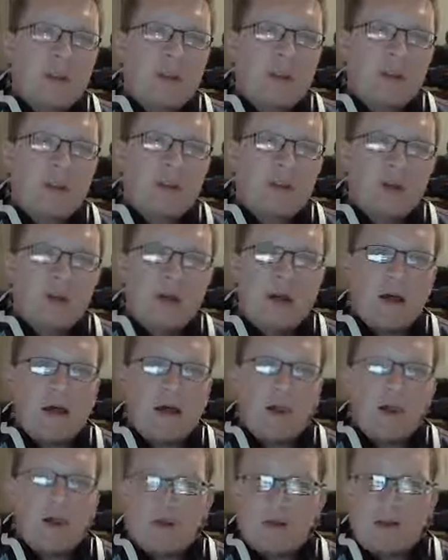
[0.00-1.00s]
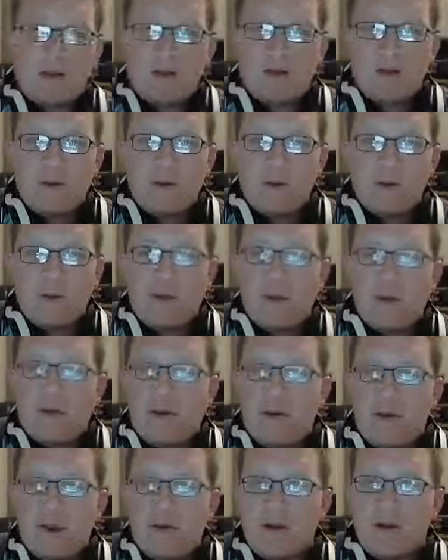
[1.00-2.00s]
I'll give you a little bit of
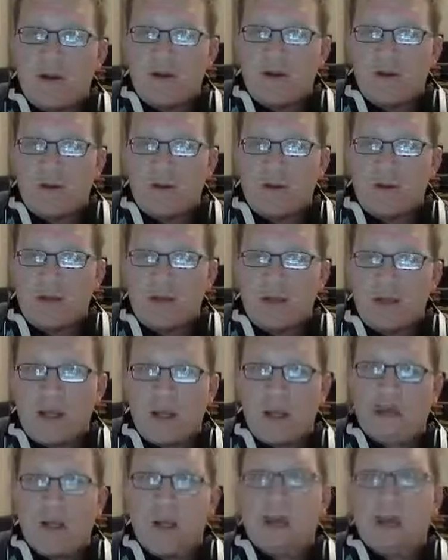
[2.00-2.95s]
rundown on it real quick.